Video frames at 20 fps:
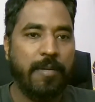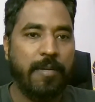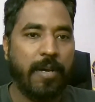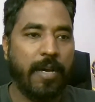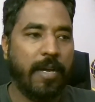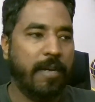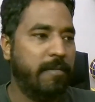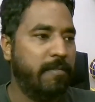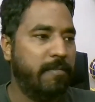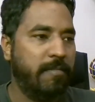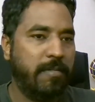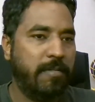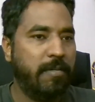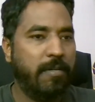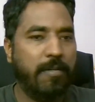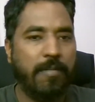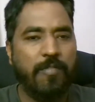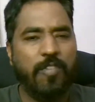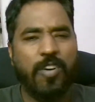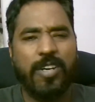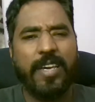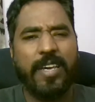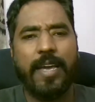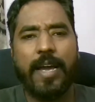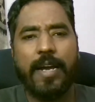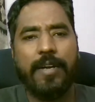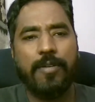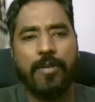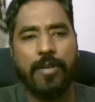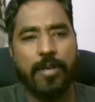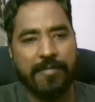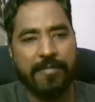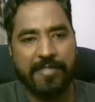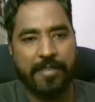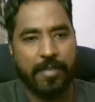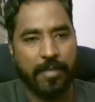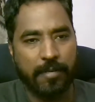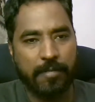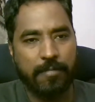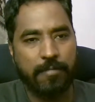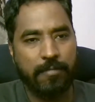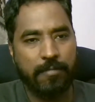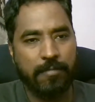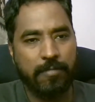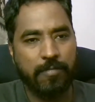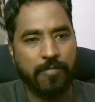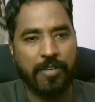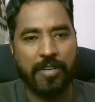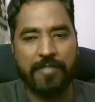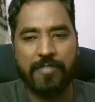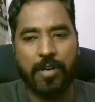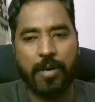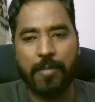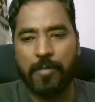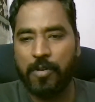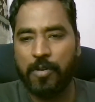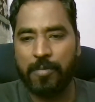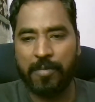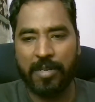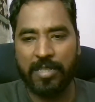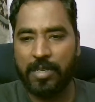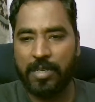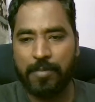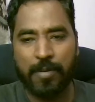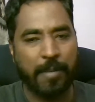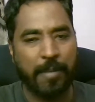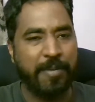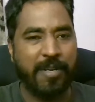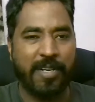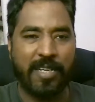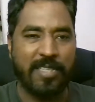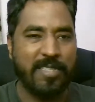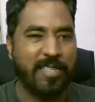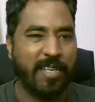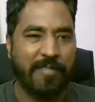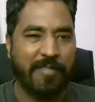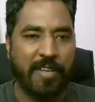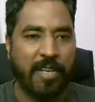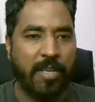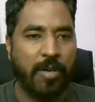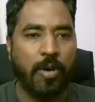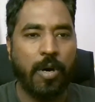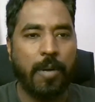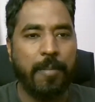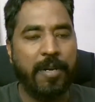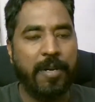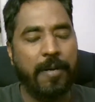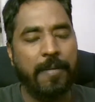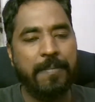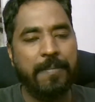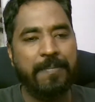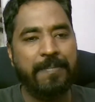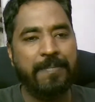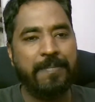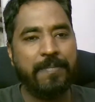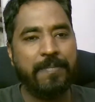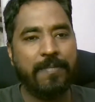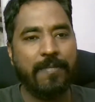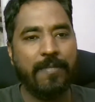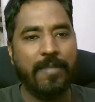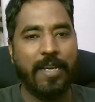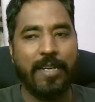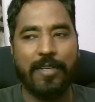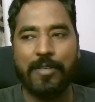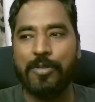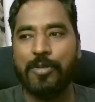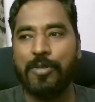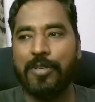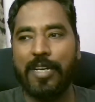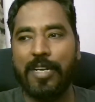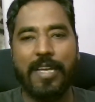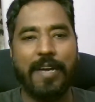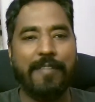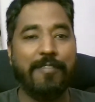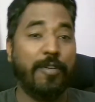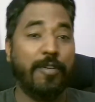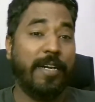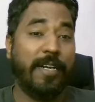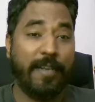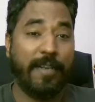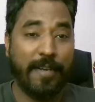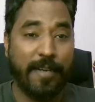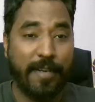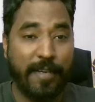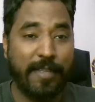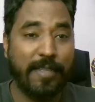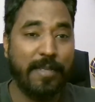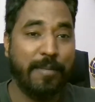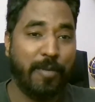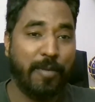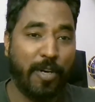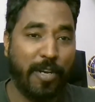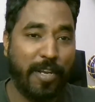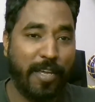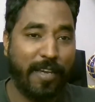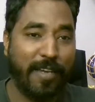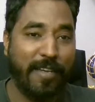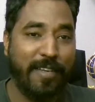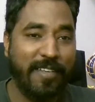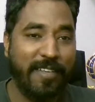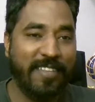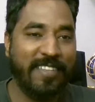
And working at your comfort. Work from home, other properties are very common, that you don't really have to get ready in the morning